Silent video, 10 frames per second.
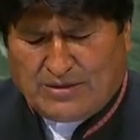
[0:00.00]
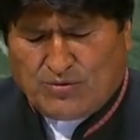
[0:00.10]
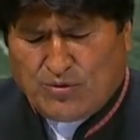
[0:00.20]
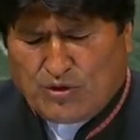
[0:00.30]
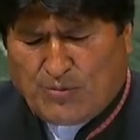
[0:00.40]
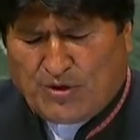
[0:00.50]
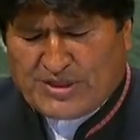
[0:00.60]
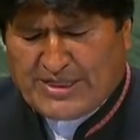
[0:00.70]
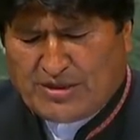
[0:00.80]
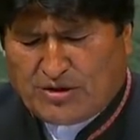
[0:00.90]

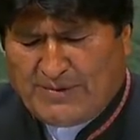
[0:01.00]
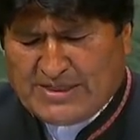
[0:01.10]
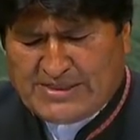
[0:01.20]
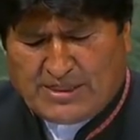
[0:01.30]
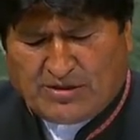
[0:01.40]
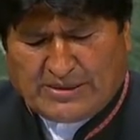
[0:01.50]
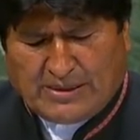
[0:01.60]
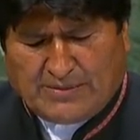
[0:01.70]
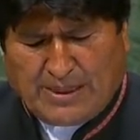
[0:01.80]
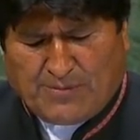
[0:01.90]
82% of the
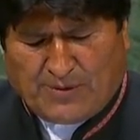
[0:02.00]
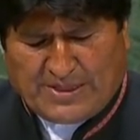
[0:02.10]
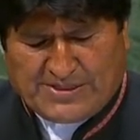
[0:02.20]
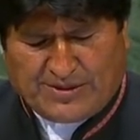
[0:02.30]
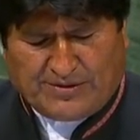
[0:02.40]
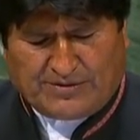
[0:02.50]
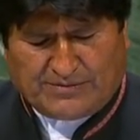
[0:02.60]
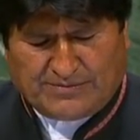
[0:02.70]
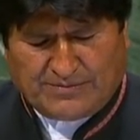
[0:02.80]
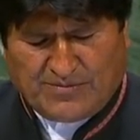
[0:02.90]
increase in world
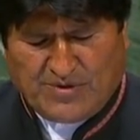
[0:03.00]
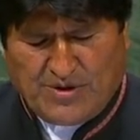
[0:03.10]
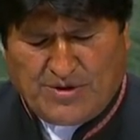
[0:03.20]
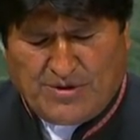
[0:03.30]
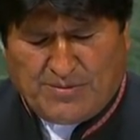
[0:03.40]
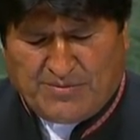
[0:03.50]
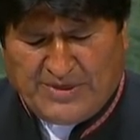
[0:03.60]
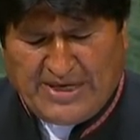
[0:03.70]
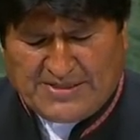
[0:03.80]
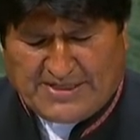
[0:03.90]
wealth
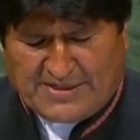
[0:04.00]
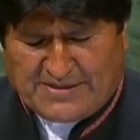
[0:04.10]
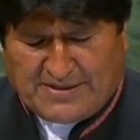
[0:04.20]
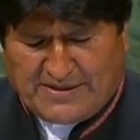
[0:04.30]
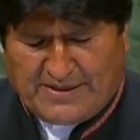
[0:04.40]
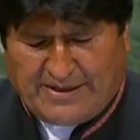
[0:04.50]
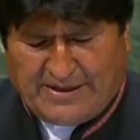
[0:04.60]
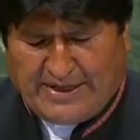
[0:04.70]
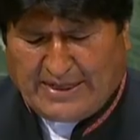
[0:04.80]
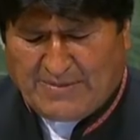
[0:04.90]
went
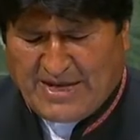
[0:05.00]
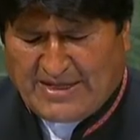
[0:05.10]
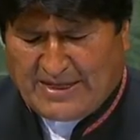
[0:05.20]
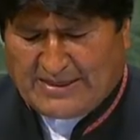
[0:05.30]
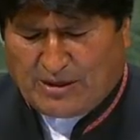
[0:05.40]
to the